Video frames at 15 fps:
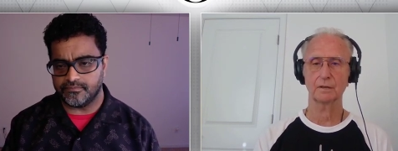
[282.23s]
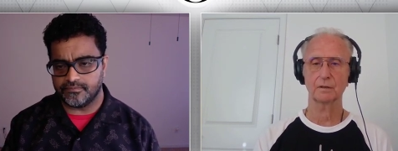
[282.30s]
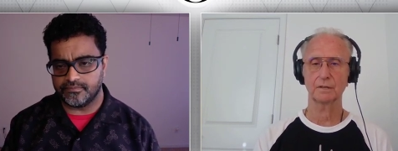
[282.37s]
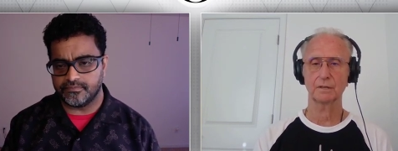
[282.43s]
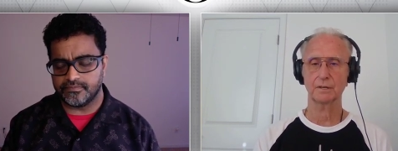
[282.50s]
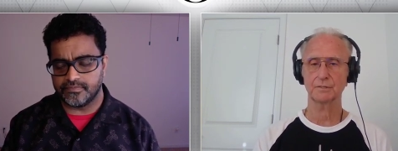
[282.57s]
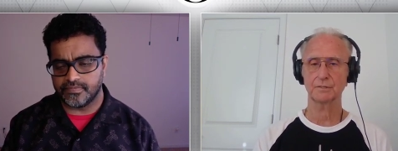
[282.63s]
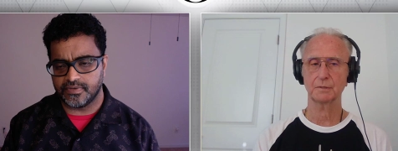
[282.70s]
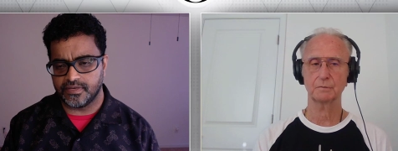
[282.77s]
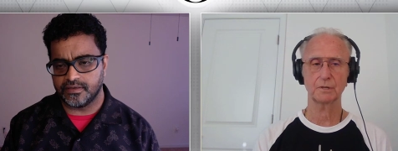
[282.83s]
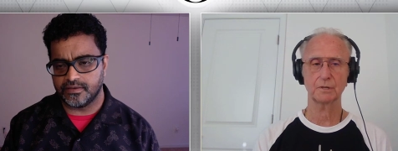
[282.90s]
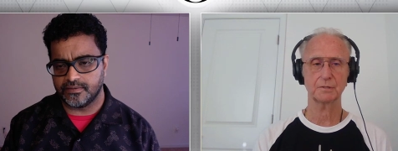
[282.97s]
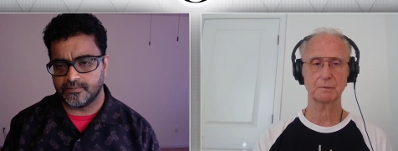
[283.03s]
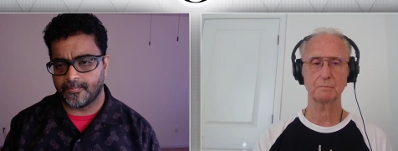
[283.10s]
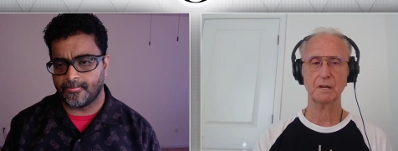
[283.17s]
Speaker 1: know, it
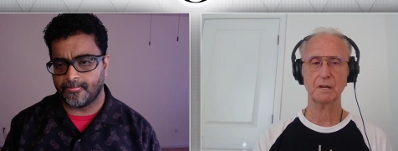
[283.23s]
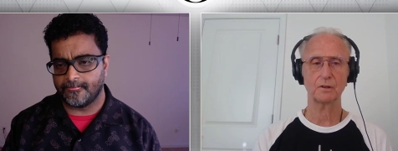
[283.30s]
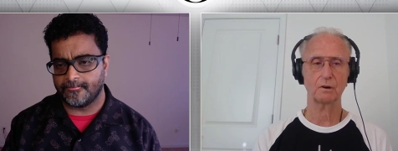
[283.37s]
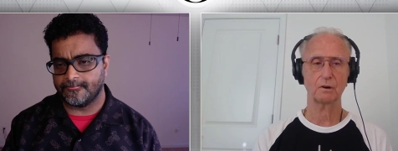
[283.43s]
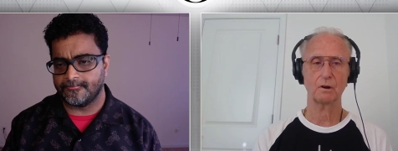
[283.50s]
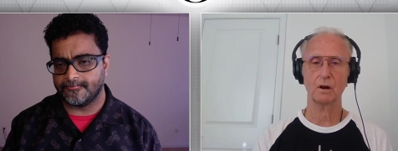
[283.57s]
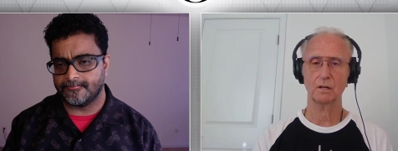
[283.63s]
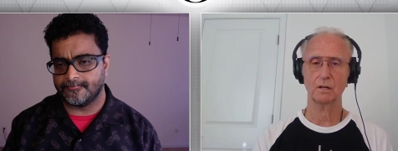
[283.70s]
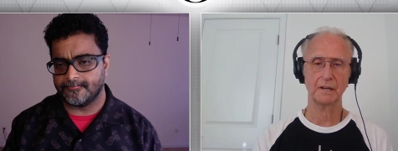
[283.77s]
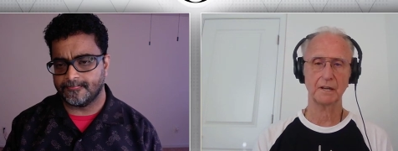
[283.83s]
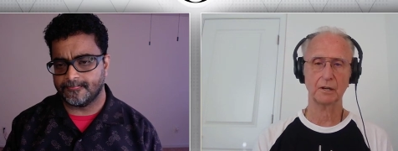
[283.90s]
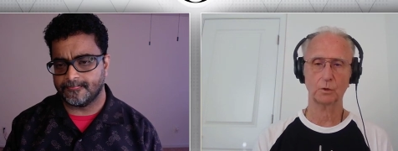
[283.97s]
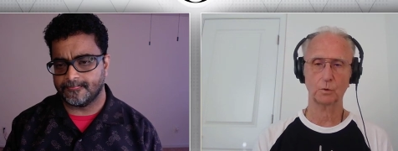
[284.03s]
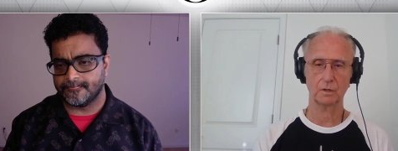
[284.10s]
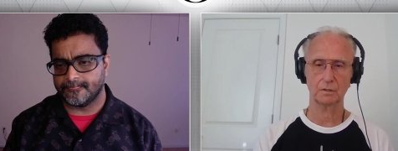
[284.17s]
doesn't doesn't mean they're all
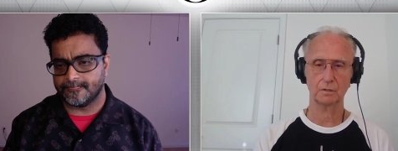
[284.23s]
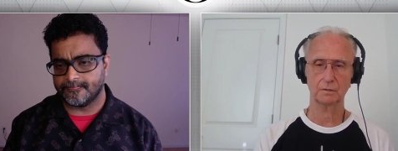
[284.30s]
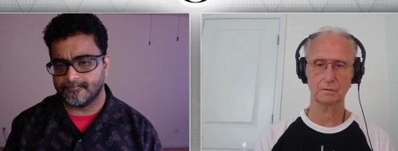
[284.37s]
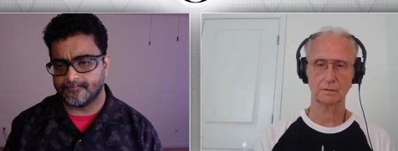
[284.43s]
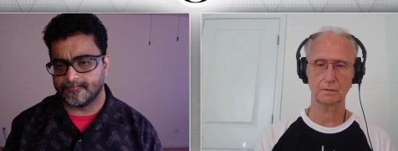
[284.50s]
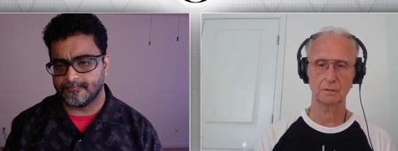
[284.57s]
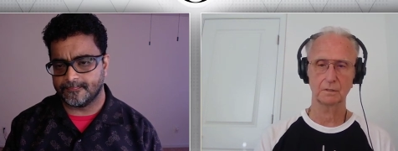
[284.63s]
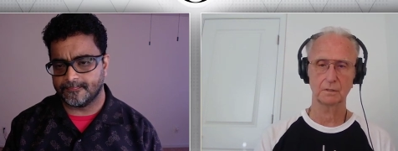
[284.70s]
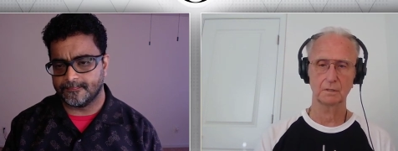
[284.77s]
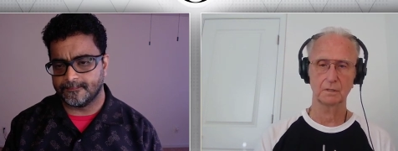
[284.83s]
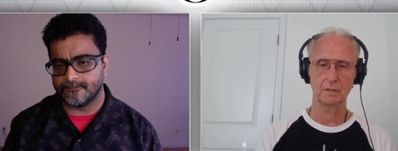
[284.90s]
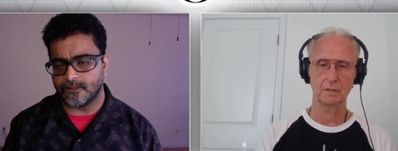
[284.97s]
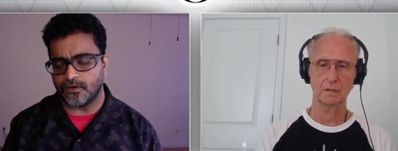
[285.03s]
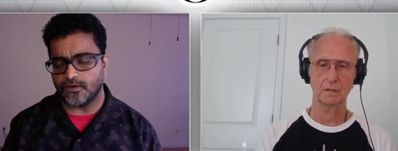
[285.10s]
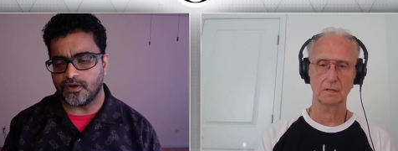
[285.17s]
equal.
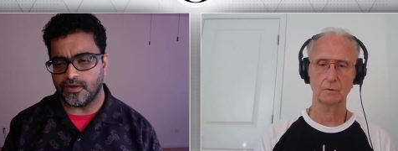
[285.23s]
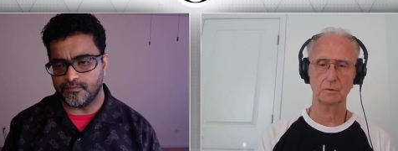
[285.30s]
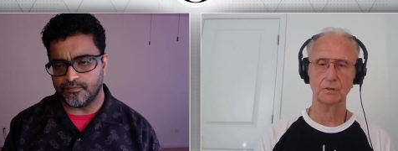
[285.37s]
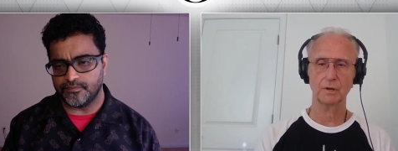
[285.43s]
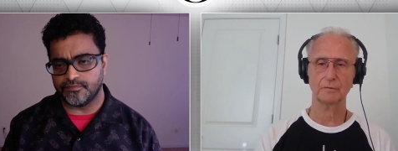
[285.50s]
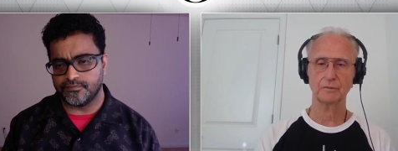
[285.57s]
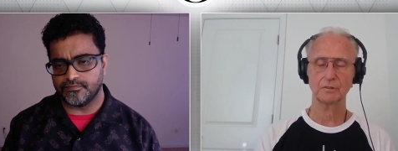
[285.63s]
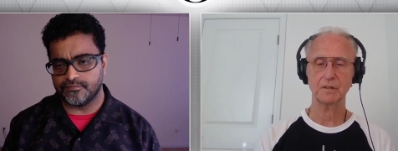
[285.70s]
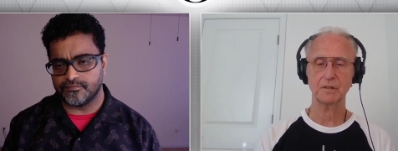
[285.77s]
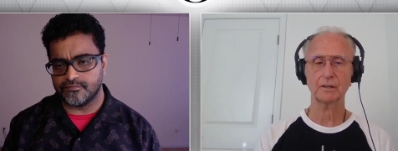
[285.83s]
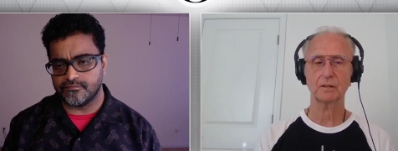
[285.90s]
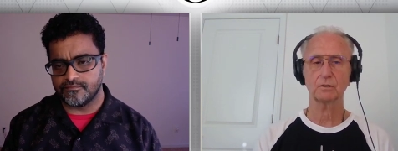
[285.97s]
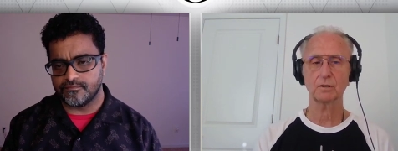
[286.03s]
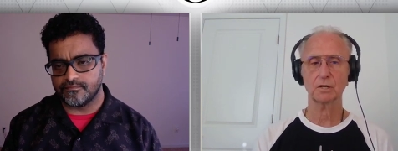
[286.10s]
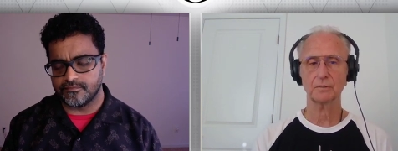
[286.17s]
Okay. You know, you have to
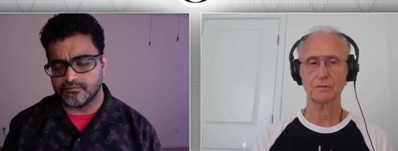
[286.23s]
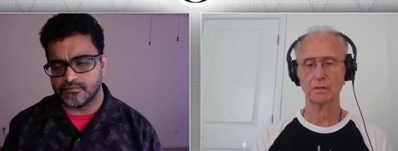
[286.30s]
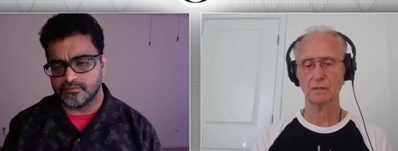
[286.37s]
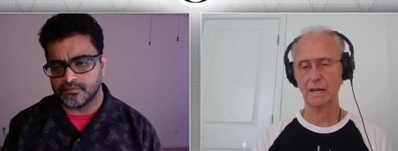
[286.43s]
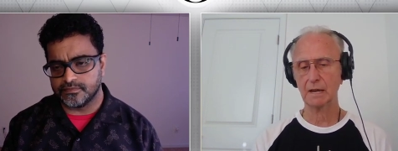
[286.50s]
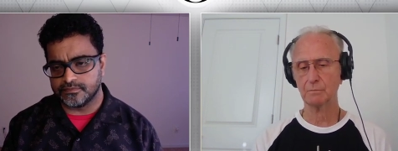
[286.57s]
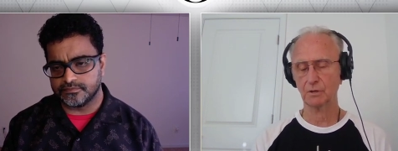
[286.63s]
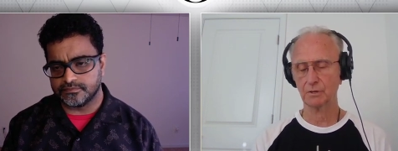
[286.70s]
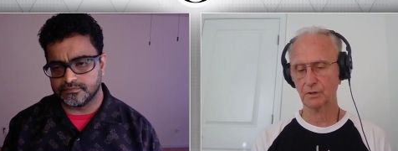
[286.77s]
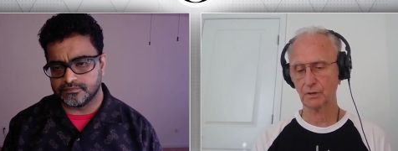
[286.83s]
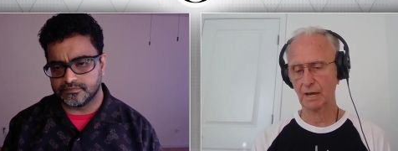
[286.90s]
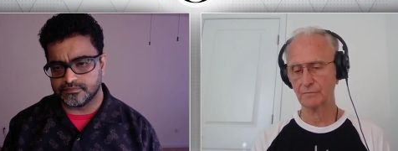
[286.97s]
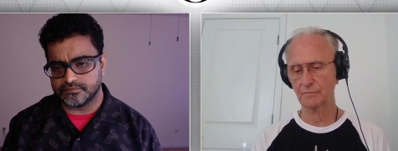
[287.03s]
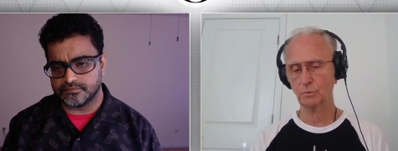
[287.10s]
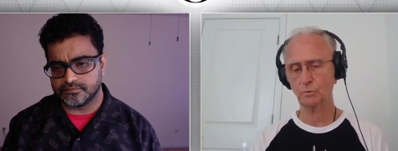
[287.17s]
take a look at the label.
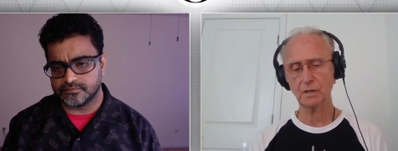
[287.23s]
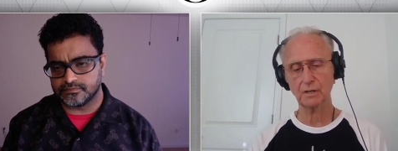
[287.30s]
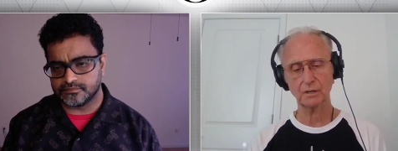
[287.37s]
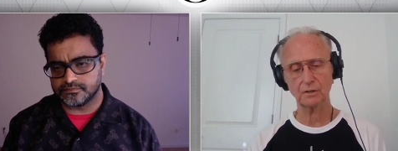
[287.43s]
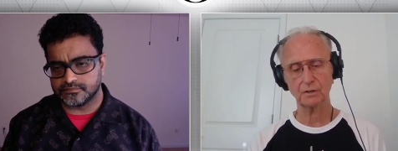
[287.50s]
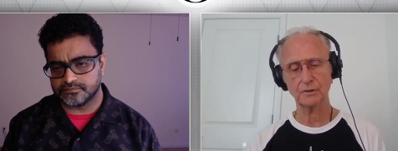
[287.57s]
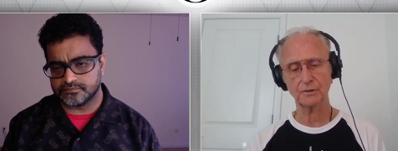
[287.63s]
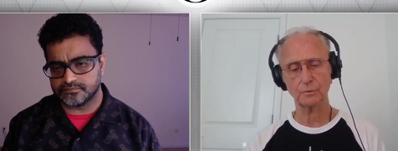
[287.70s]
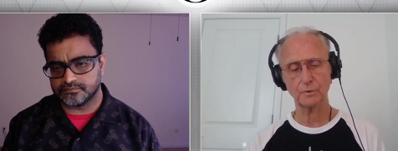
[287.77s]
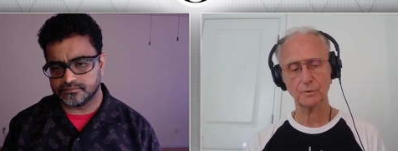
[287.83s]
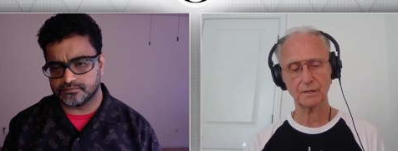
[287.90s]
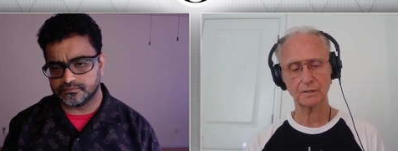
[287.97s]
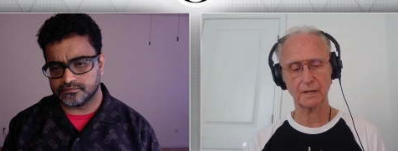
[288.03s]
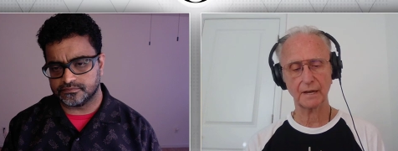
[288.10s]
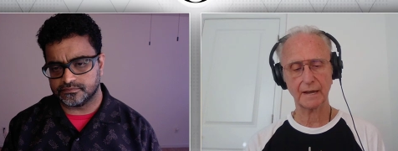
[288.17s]
You have to really learn to
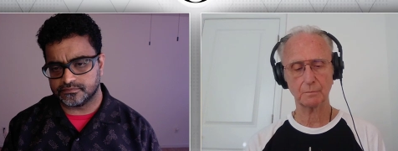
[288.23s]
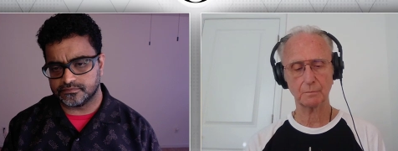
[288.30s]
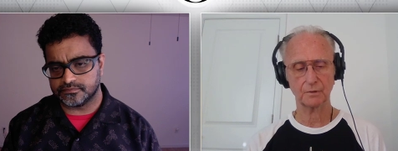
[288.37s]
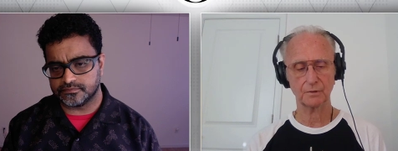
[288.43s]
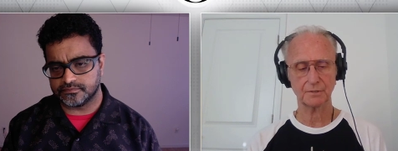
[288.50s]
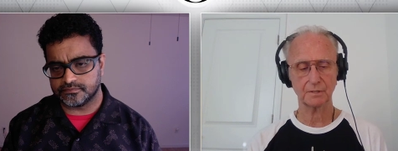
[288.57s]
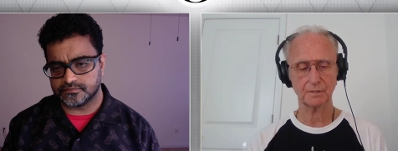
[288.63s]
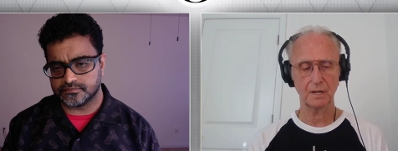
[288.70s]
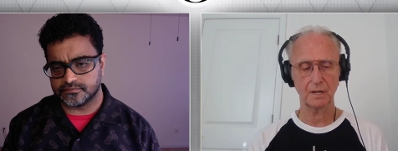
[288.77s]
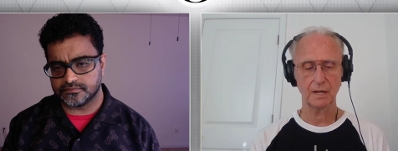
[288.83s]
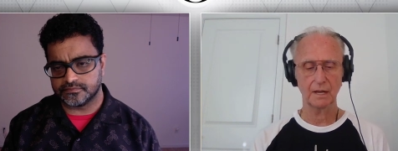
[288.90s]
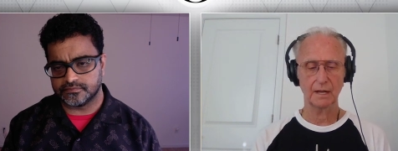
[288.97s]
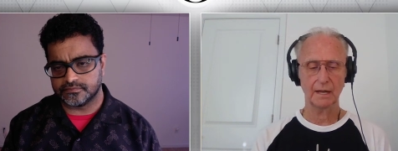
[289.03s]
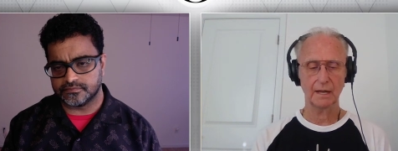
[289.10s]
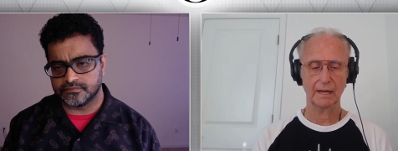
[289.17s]
read labels,
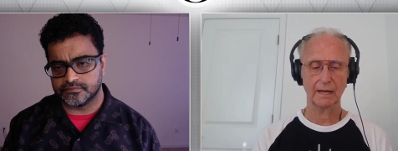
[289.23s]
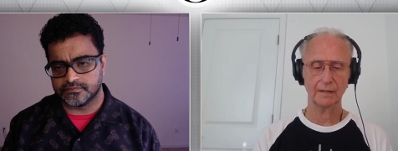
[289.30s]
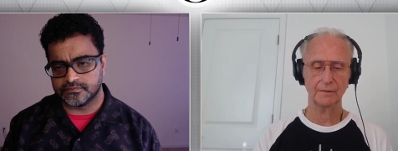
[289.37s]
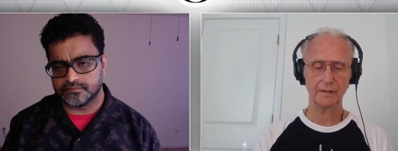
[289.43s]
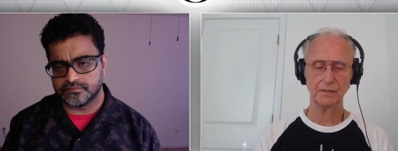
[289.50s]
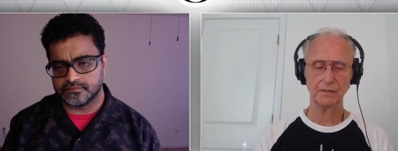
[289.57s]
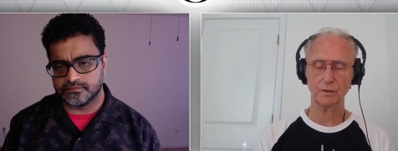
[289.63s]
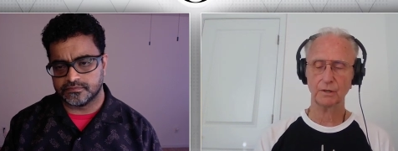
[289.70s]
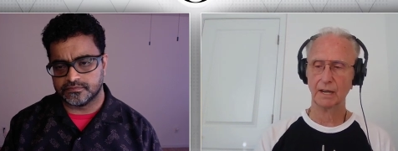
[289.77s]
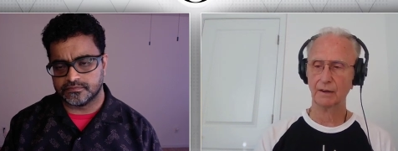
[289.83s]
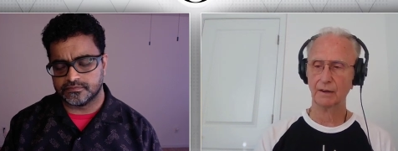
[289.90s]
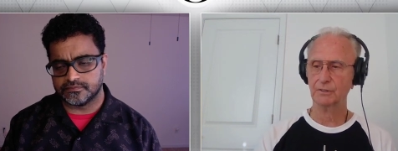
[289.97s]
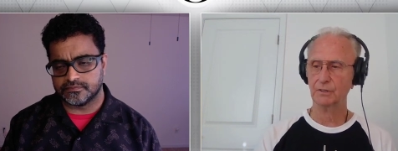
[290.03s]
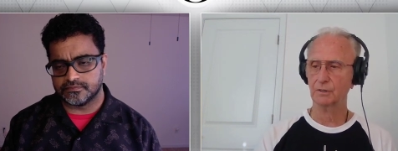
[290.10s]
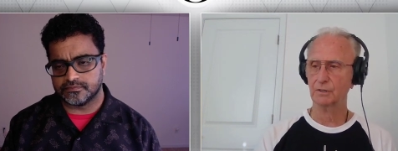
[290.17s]
and then you
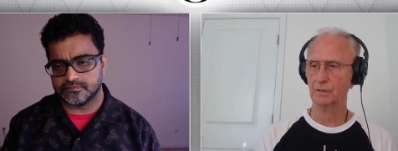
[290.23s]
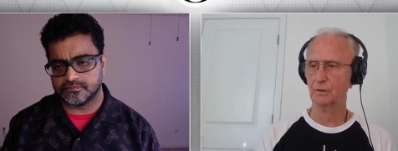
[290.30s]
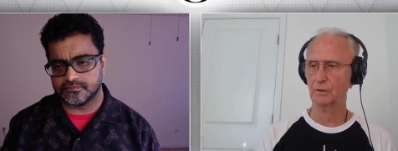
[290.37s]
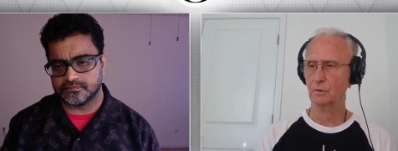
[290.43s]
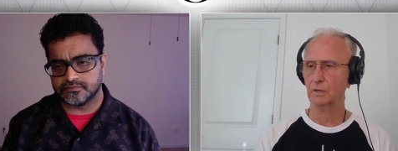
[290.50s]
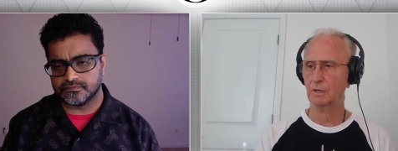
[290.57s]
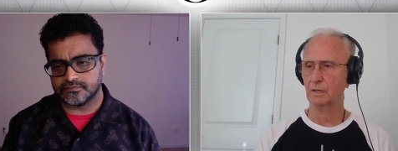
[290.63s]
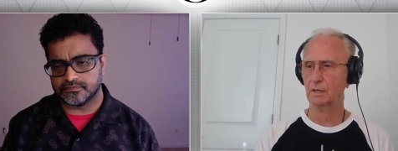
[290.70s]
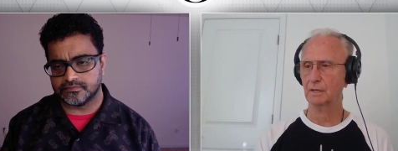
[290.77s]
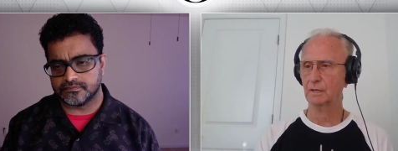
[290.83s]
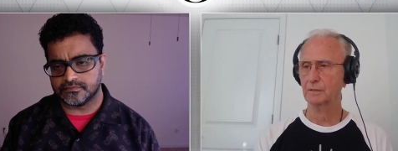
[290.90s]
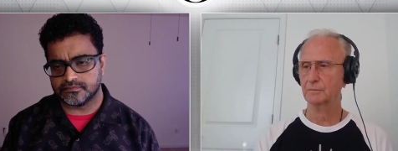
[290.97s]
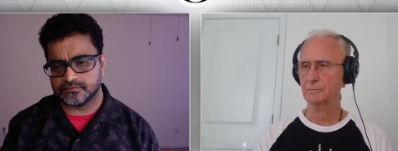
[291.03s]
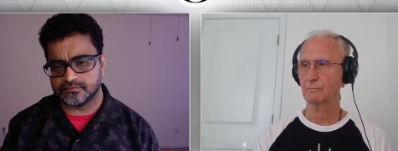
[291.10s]
have to, you know. Uh,